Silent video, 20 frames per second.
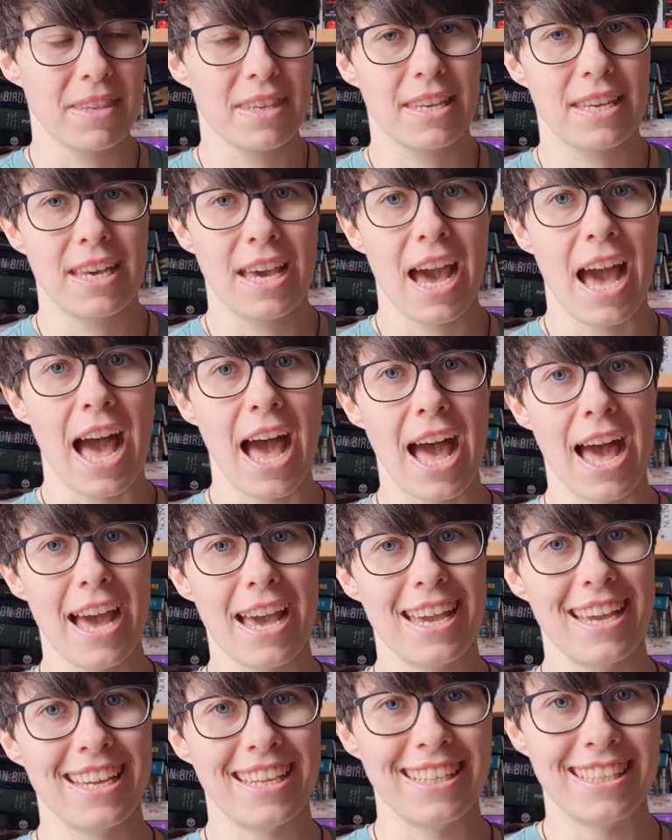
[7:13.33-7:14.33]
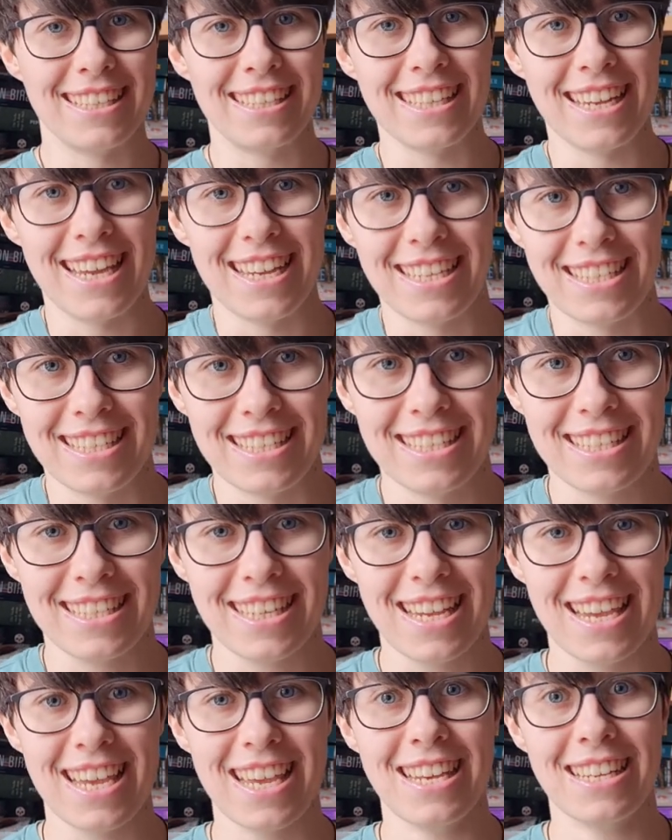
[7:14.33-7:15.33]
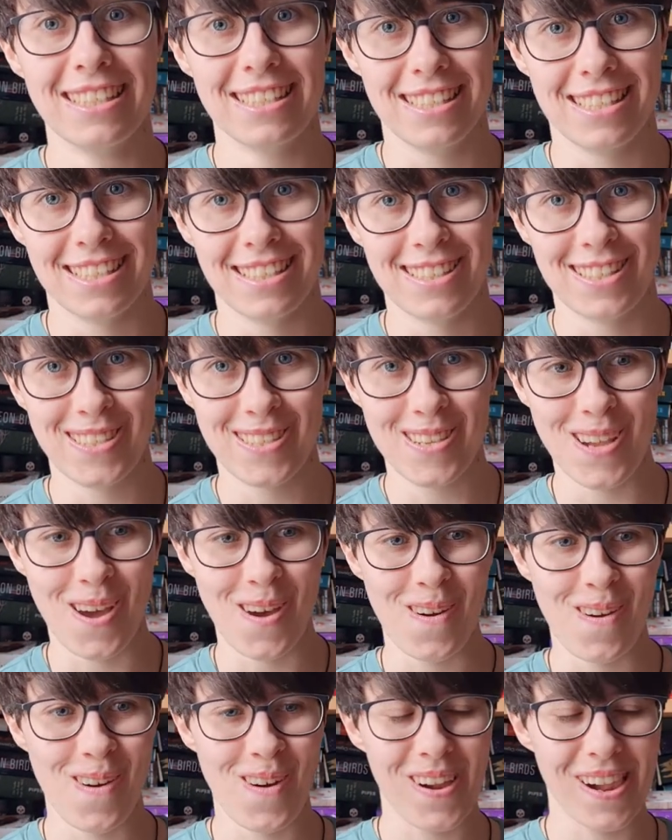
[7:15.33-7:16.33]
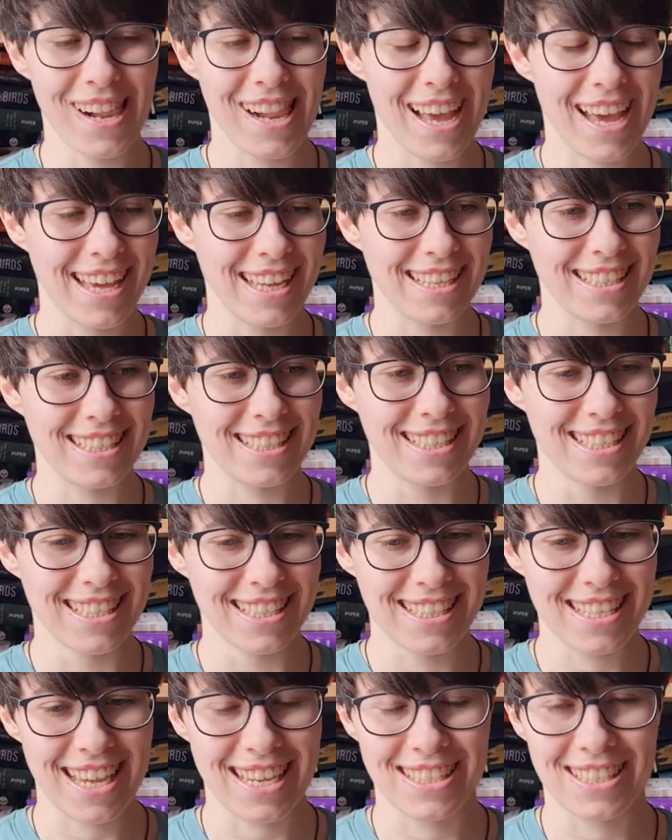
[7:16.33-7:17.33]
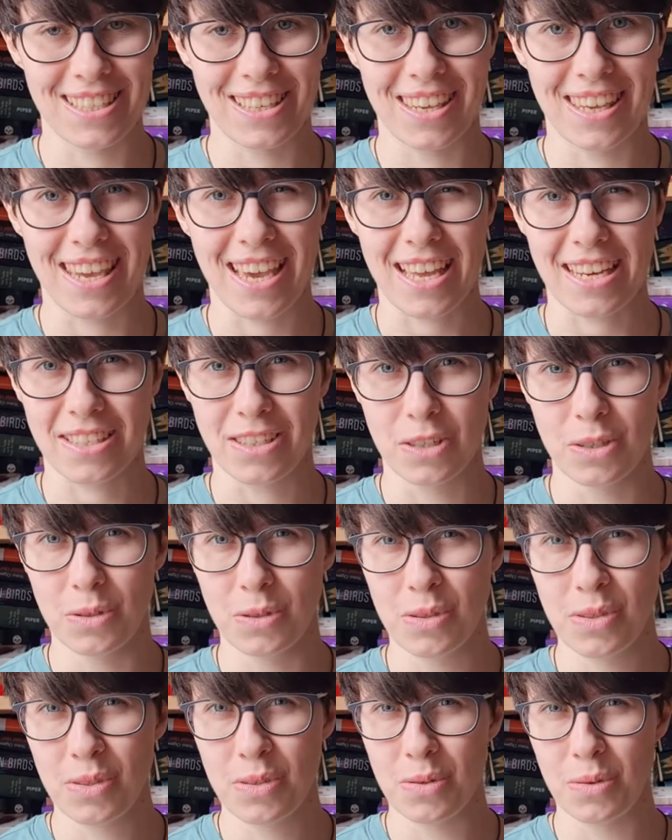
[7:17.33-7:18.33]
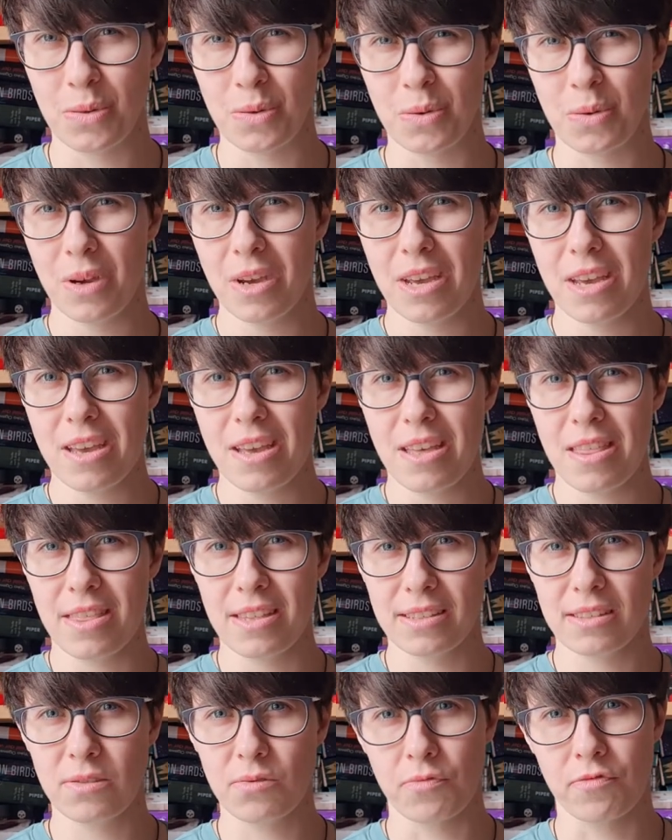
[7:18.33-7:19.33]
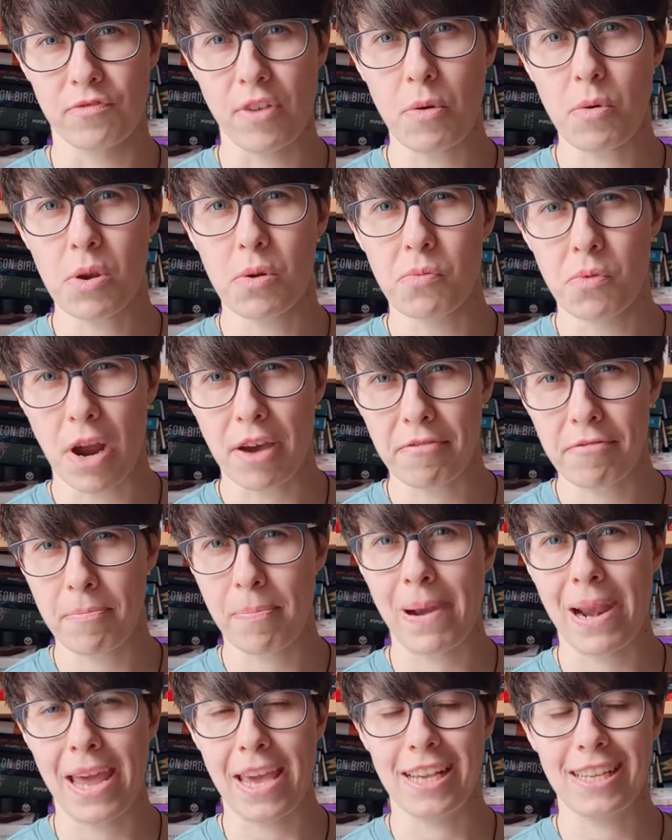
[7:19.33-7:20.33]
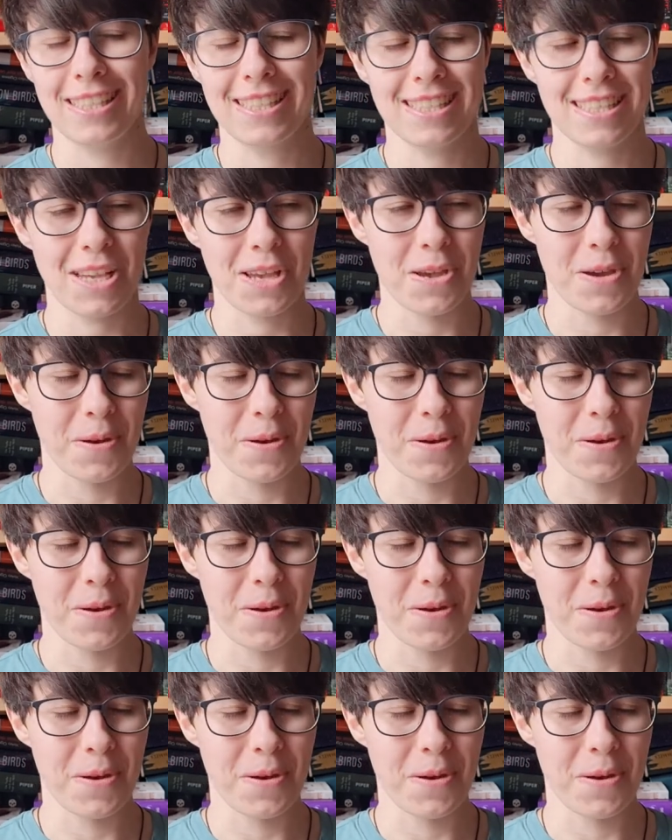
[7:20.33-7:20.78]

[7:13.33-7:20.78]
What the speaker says: kind and innocent soul, and he just has to get used to this very rough place.